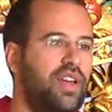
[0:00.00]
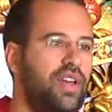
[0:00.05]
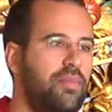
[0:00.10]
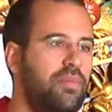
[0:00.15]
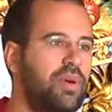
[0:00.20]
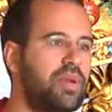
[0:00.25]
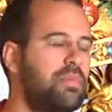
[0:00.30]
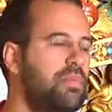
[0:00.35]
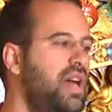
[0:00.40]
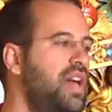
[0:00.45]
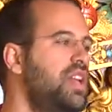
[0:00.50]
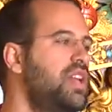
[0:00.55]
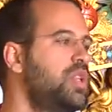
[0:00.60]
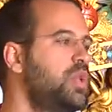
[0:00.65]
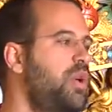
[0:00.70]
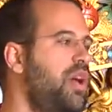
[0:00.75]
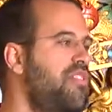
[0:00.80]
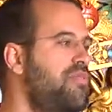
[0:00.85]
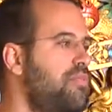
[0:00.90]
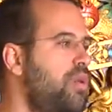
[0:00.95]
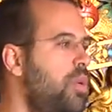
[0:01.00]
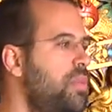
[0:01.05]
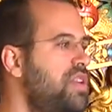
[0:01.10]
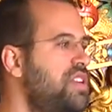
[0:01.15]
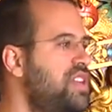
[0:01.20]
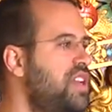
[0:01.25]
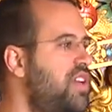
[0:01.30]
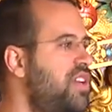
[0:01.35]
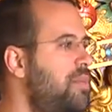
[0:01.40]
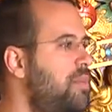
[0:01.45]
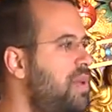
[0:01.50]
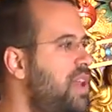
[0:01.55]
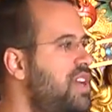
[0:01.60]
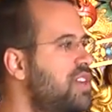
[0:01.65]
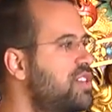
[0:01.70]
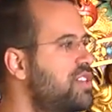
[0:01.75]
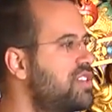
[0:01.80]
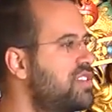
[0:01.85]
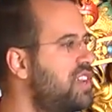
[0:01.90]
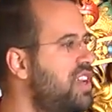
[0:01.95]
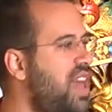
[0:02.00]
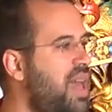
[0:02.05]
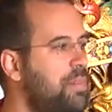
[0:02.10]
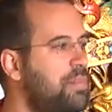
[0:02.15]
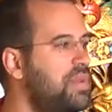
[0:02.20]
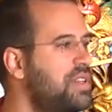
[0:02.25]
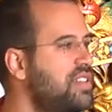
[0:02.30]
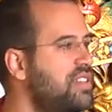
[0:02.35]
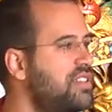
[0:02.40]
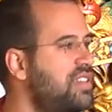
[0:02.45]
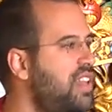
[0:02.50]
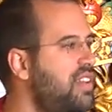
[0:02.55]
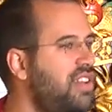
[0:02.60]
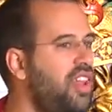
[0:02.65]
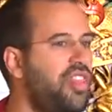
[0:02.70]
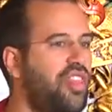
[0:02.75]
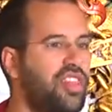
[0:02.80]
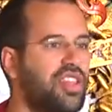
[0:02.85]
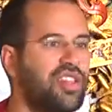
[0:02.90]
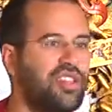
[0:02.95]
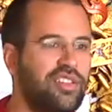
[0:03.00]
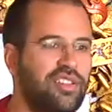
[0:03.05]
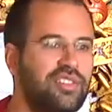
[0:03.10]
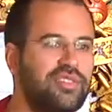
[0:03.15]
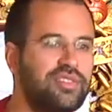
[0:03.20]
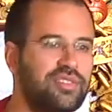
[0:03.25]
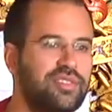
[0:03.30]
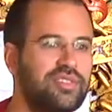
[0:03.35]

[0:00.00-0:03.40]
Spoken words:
but better to have momentary pleasures and happiness than nothing, you know?